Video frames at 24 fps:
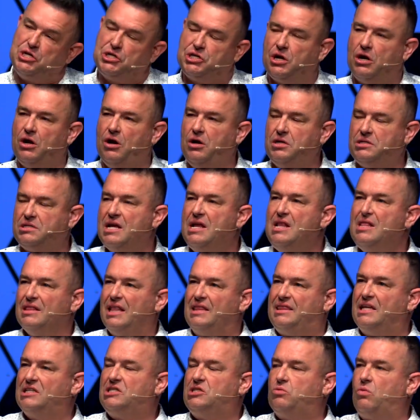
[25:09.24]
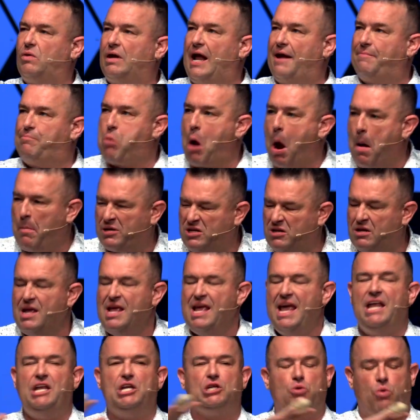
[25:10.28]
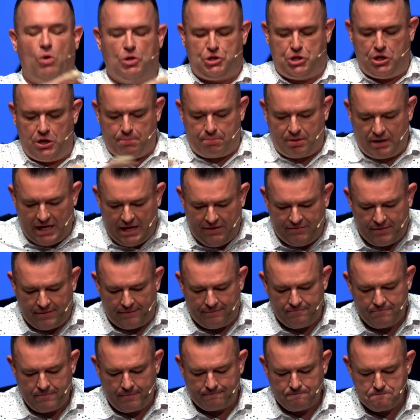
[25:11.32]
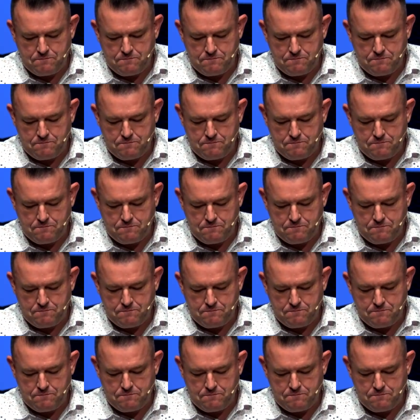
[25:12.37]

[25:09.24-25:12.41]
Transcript: is yours, that this is what I promised you, he just wants you to believe him.